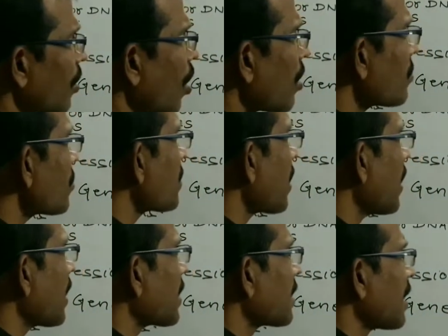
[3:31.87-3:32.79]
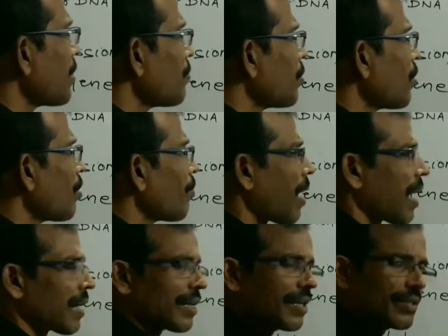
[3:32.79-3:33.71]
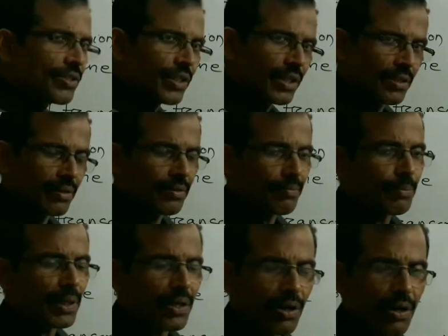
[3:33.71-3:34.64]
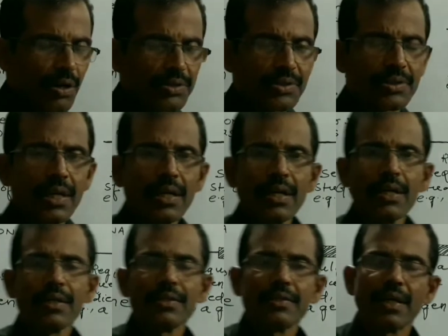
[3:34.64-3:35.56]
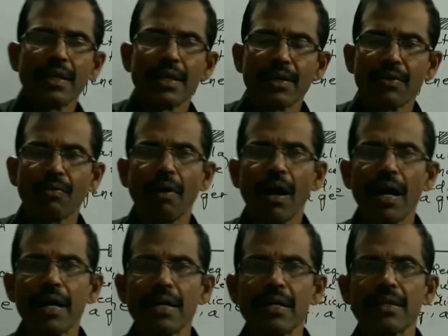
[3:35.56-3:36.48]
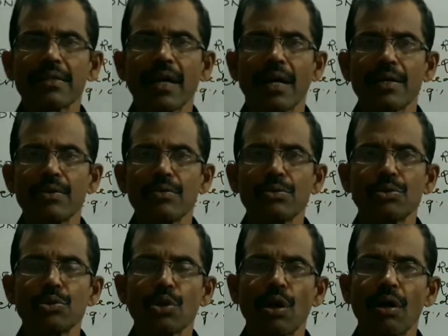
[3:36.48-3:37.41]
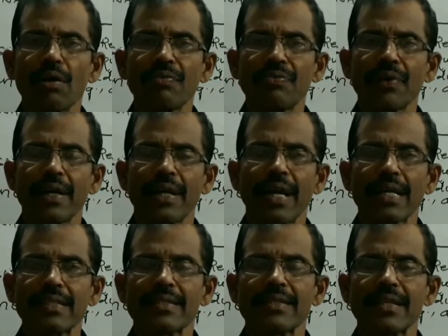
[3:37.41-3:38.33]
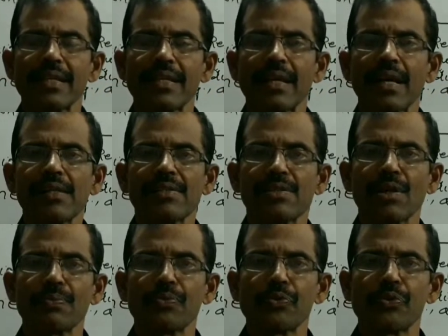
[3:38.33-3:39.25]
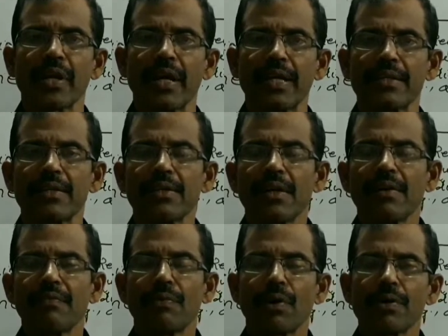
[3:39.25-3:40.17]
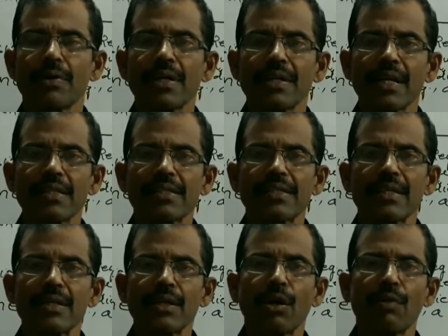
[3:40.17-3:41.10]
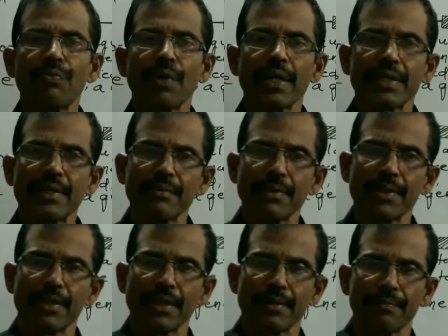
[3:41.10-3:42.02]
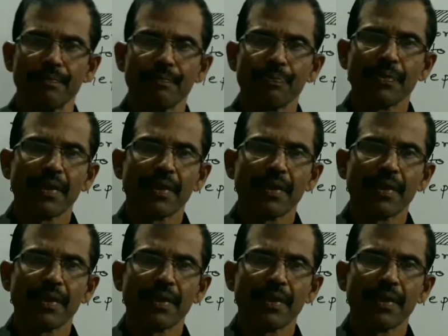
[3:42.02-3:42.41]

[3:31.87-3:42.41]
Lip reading: non-selectable marker gene because they require the use of an external substrate for detection of activity,